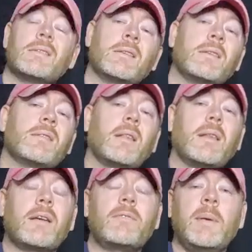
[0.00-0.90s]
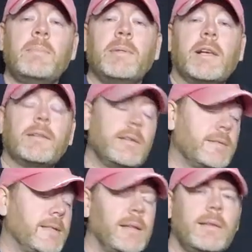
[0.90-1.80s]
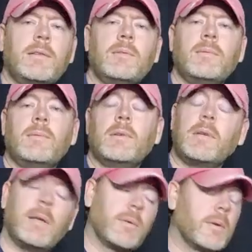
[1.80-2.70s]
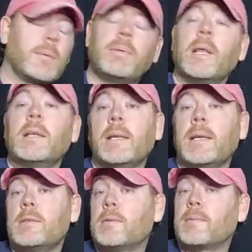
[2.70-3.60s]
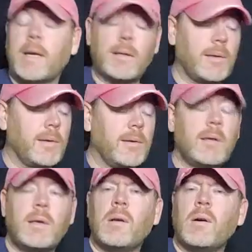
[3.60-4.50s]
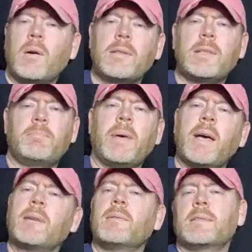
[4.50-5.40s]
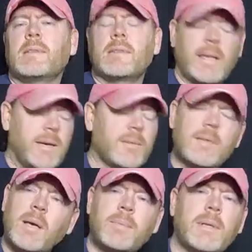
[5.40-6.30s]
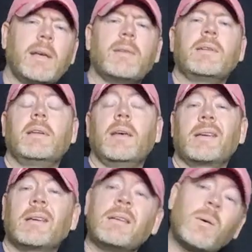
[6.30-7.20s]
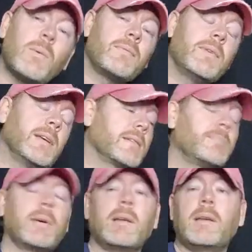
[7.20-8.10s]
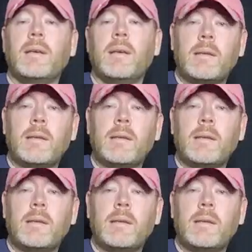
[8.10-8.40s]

So there's a lot of people out there telling you in order to play leads, you've got to learn all these patterns and scales up and down the neck. And no offense, but